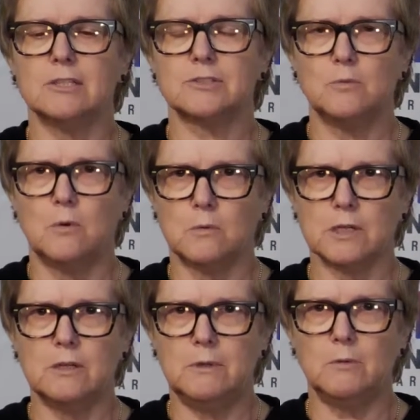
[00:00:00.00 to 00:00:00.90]
So, what we're
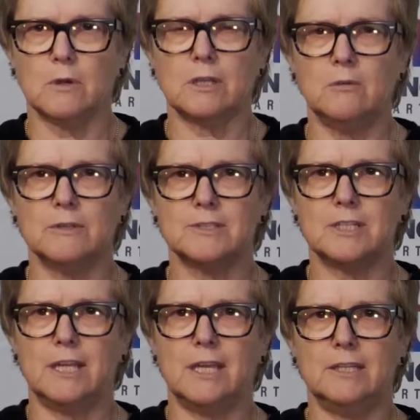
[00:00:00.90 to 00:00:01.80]
going to be working with
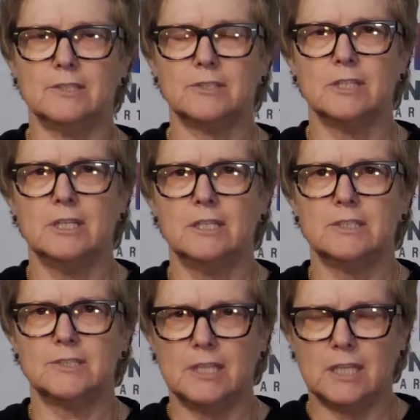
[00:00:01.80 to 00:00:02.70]
today is
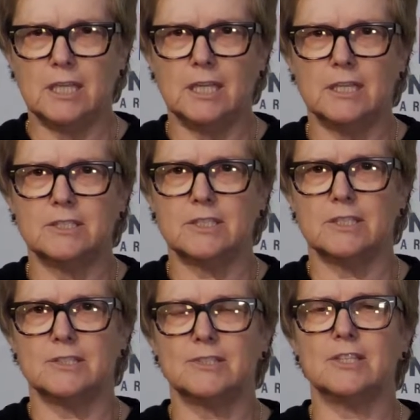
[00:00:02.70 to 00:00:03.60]
sinking into
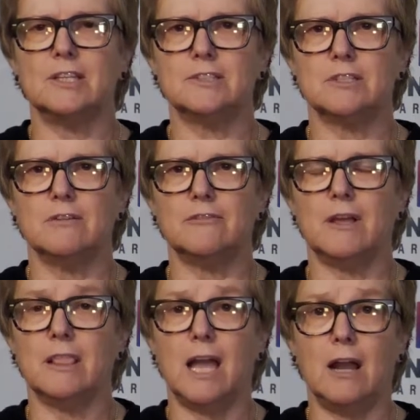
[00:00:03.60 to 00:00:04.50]
this sense of
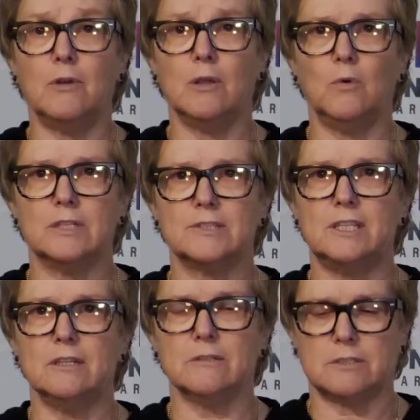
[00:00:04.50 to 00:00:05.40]
allowing what's
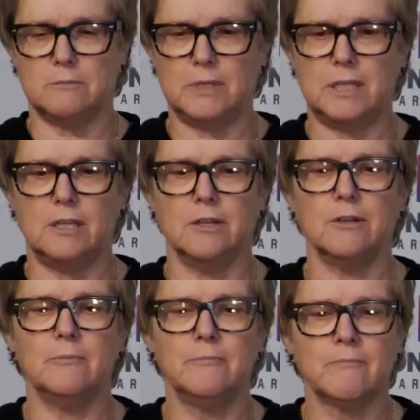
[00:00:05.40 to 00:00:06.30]
here to be
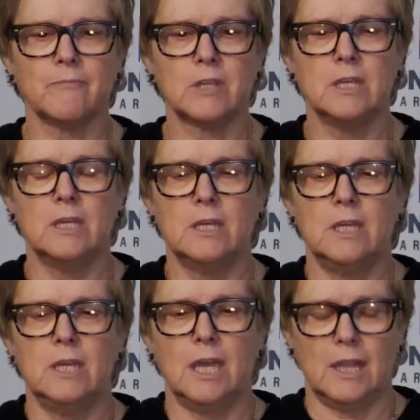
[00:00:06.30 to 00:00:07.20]
here.
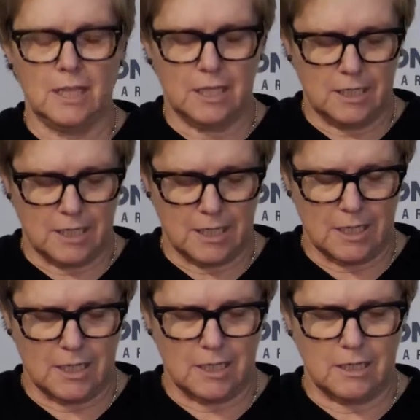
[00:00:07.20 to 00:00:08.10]
And then
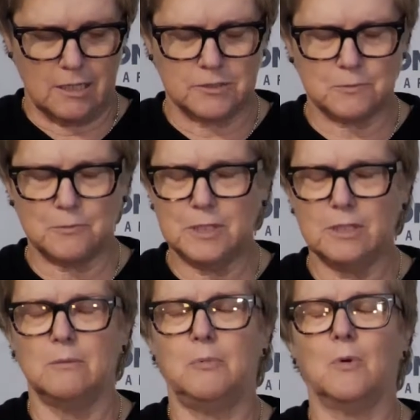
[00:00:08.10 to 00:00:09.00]
it's
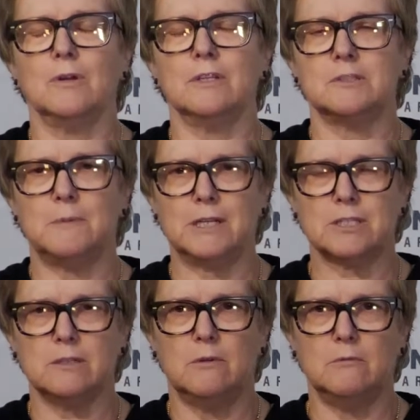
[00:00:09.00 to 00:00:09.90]
really important,
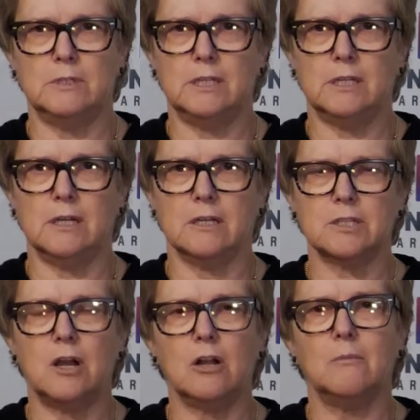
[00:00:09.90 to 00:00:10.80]
especially when we
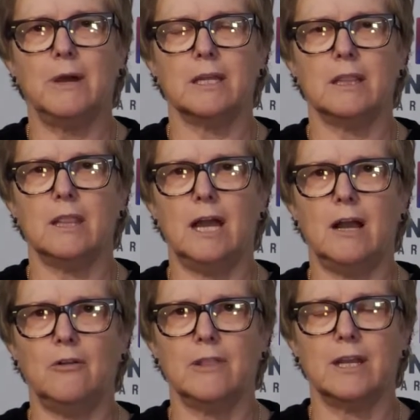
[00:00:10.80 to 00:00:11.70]
talk about
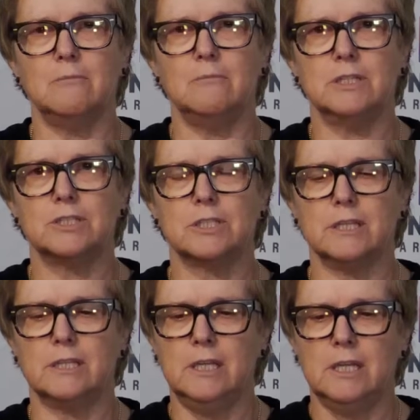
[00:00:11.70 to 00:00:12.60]
allow, that I
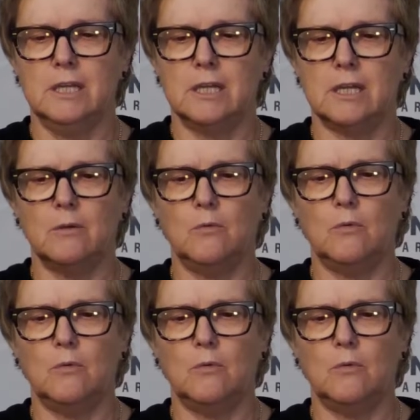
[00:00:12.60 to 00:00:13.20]
mention uh,